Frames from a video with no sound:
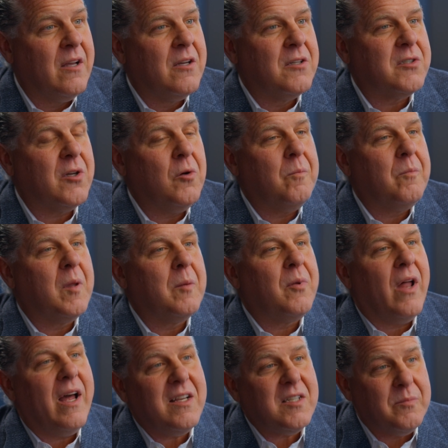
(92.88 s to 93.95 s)
So
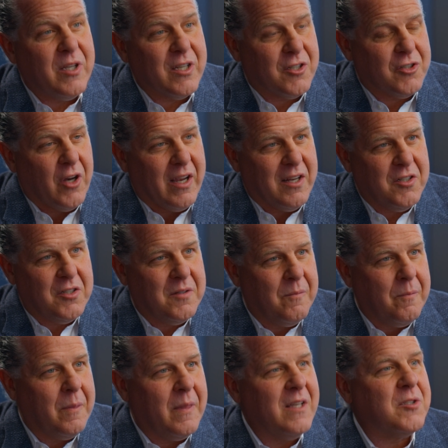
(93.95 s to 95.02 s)
plasma exchange
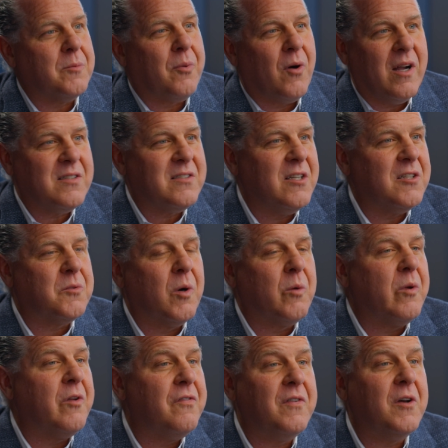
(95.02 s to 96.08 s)
is a process where
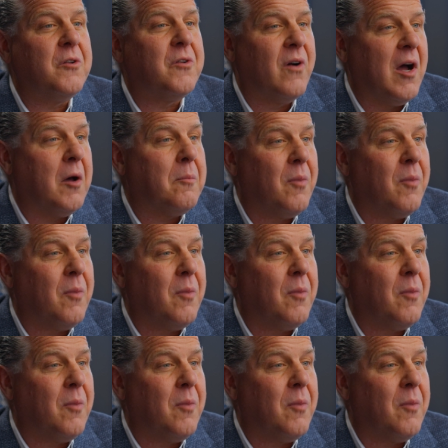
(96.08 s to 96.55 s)
we filter out